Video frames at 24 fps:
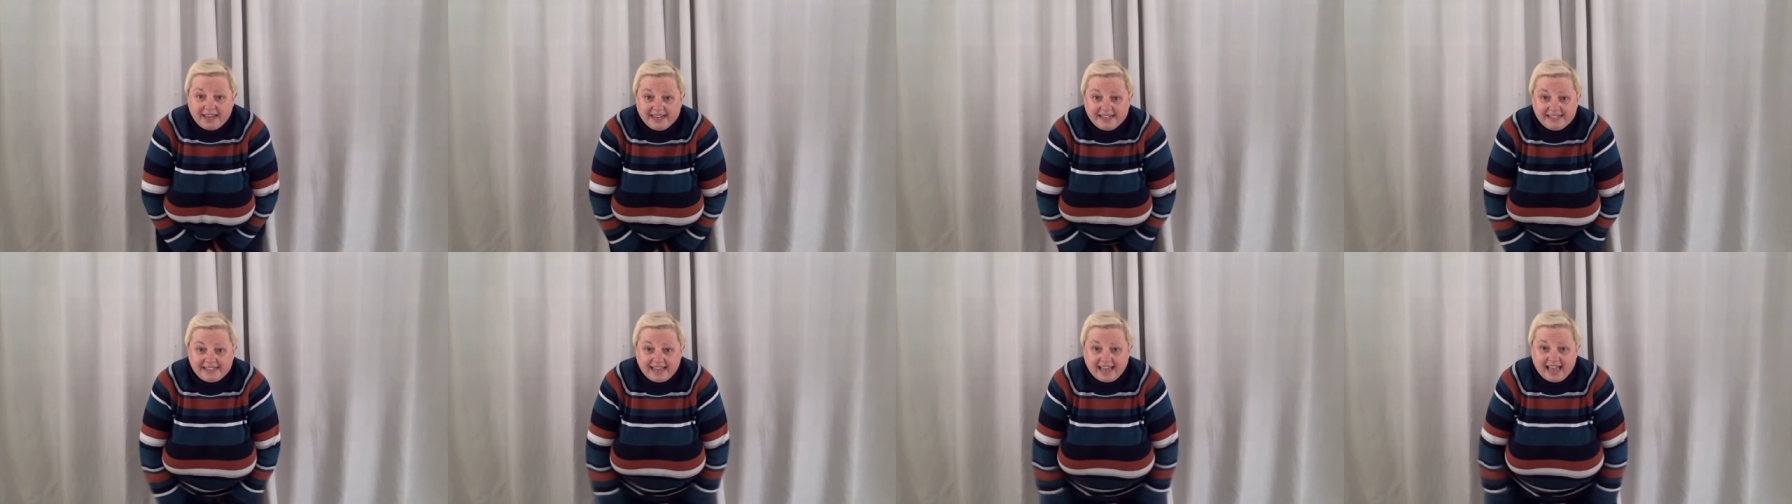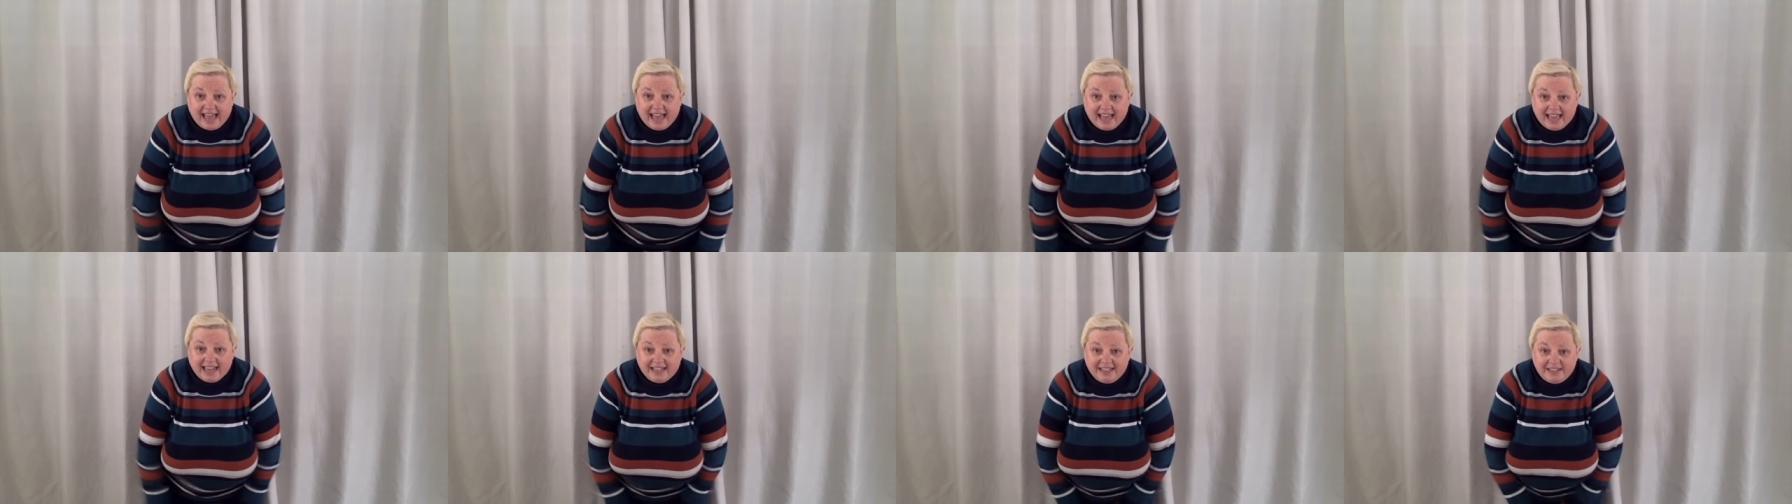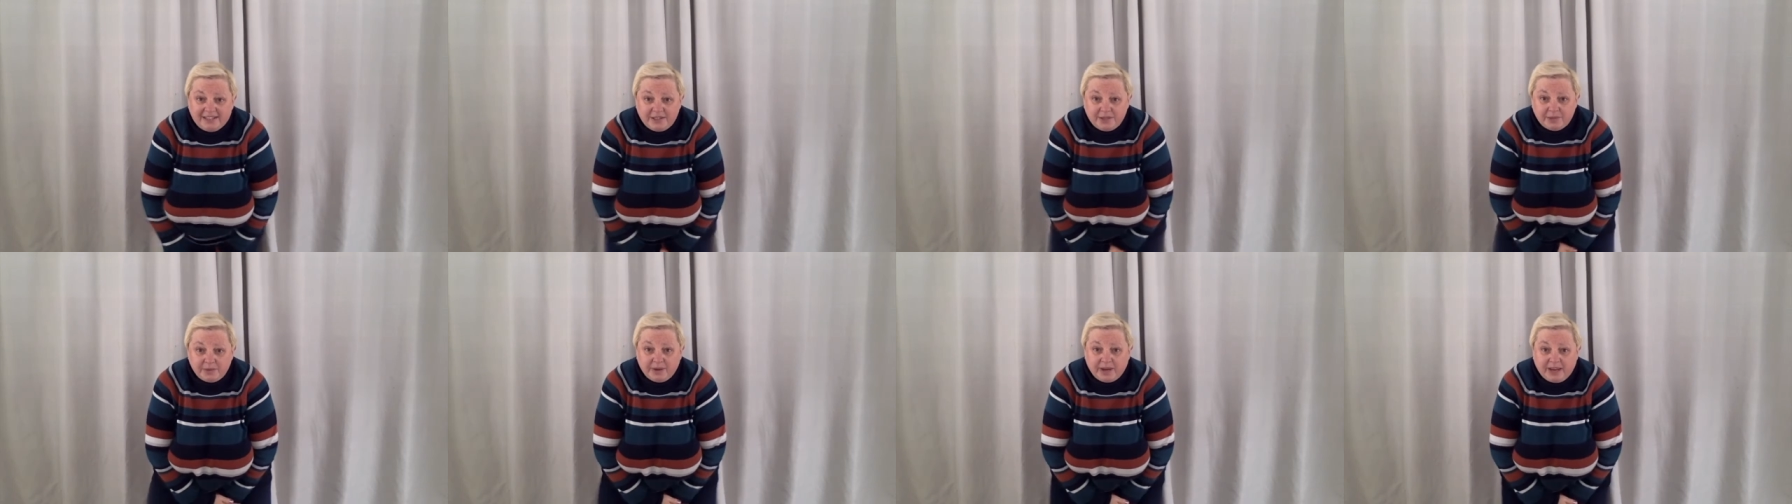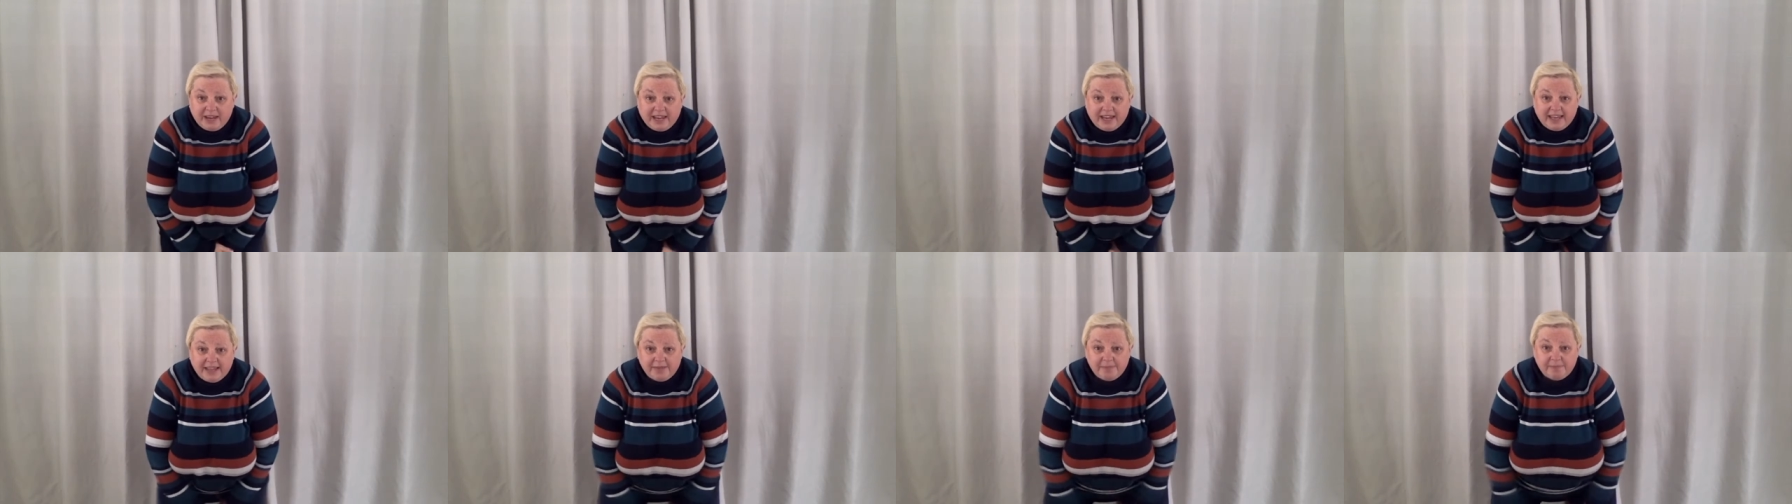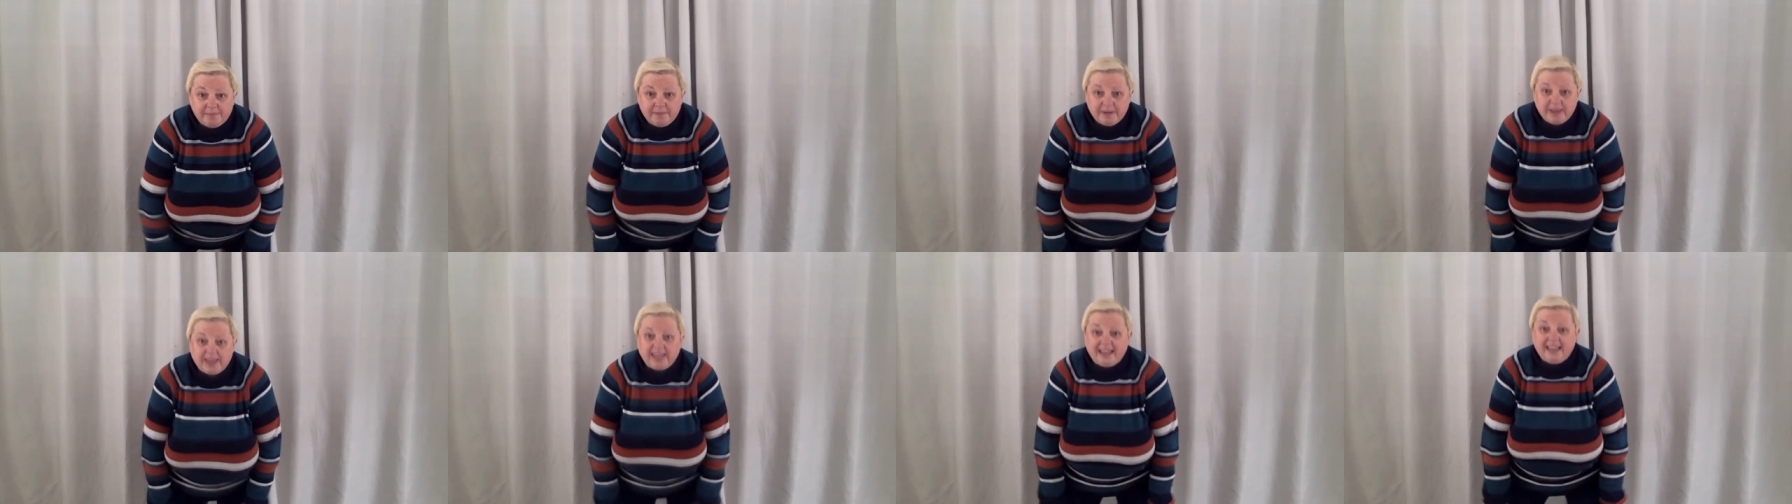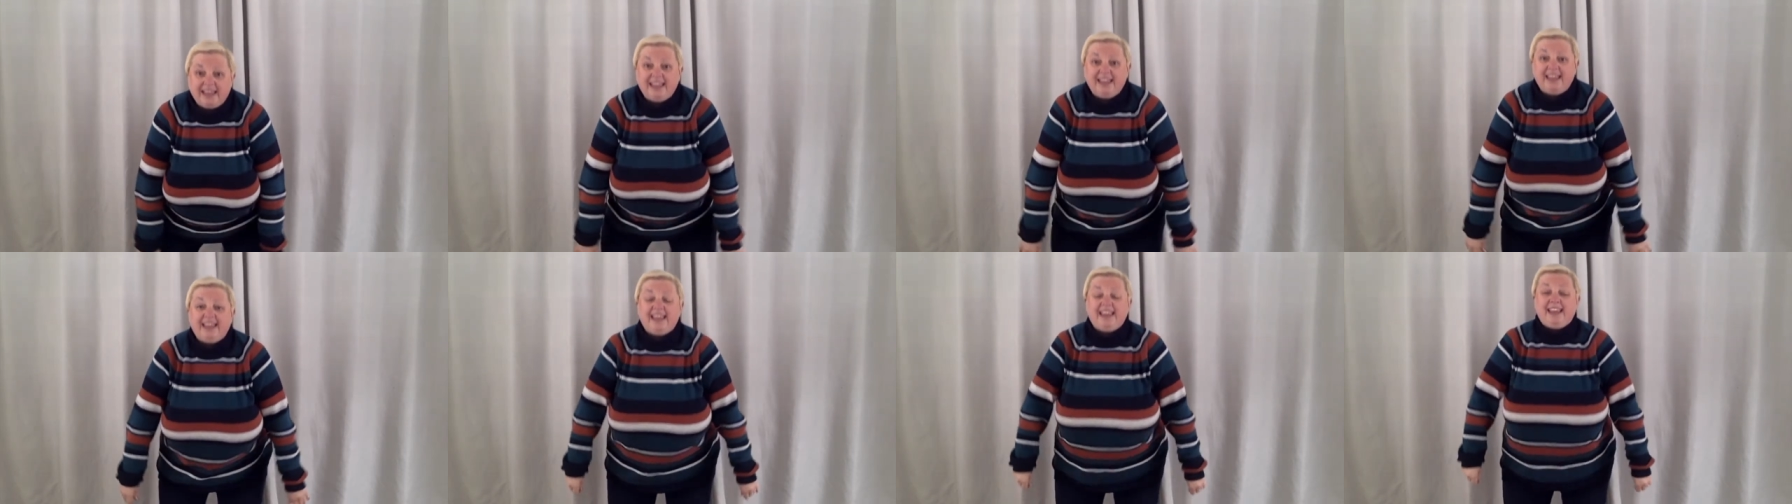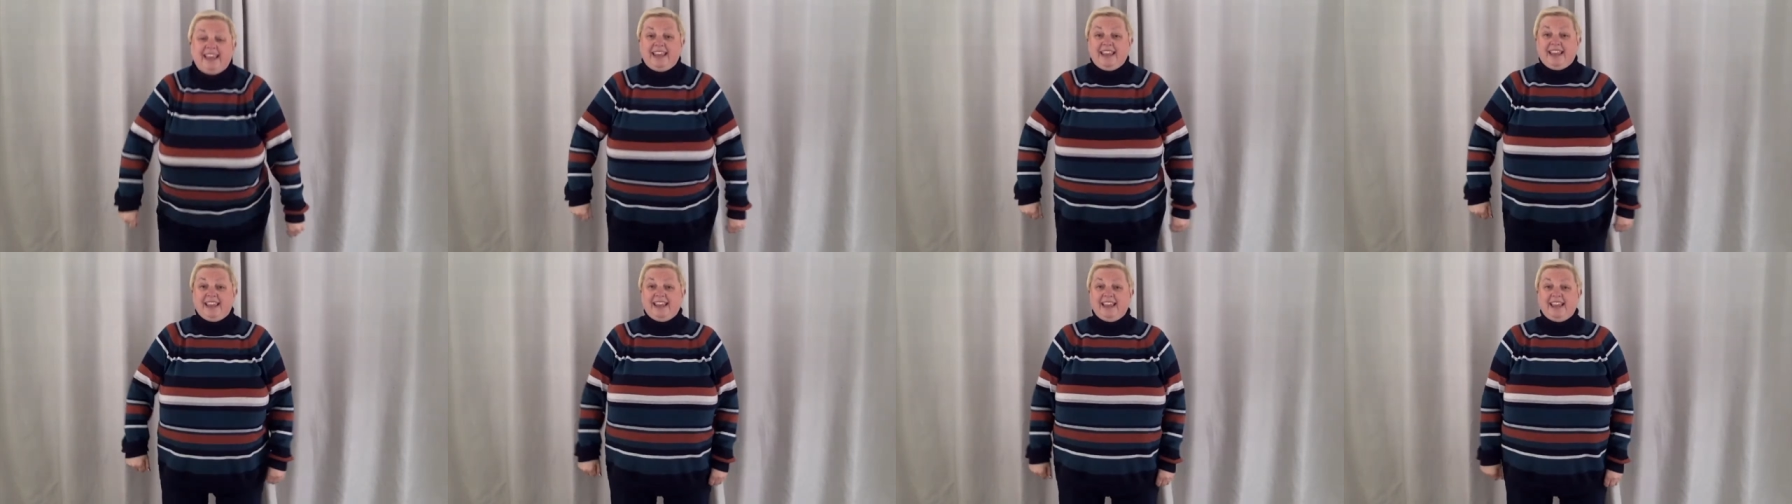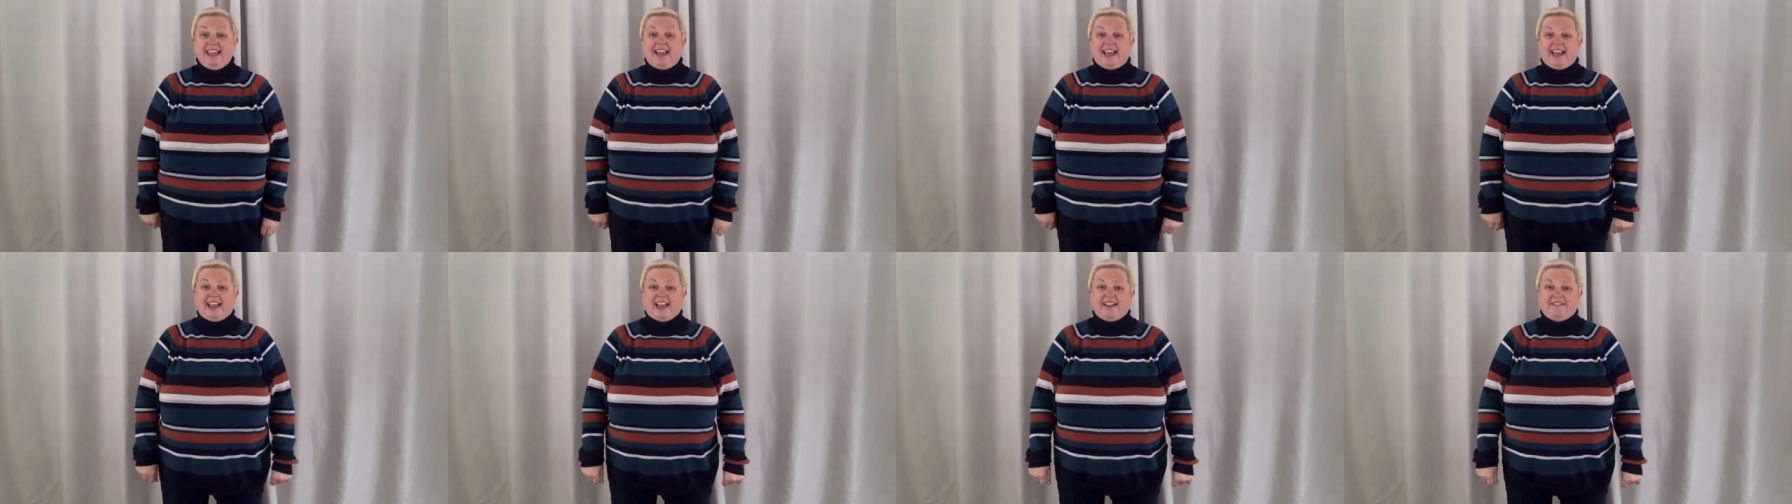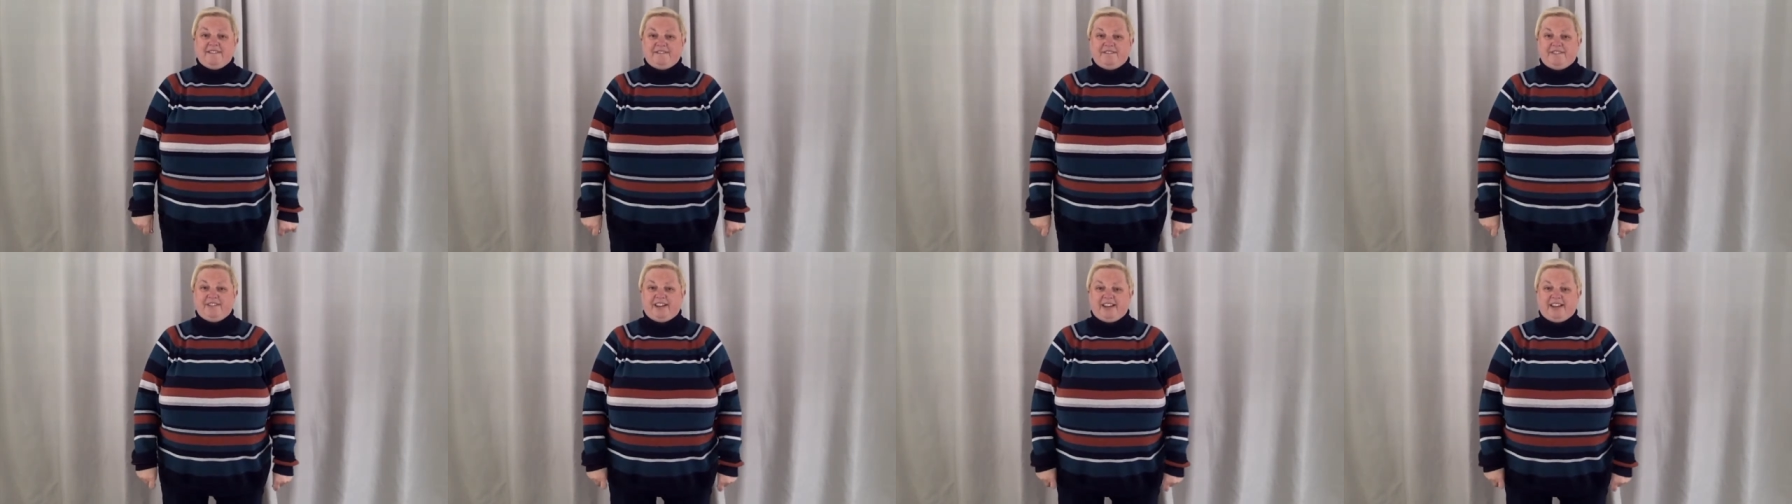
dance with me. Have a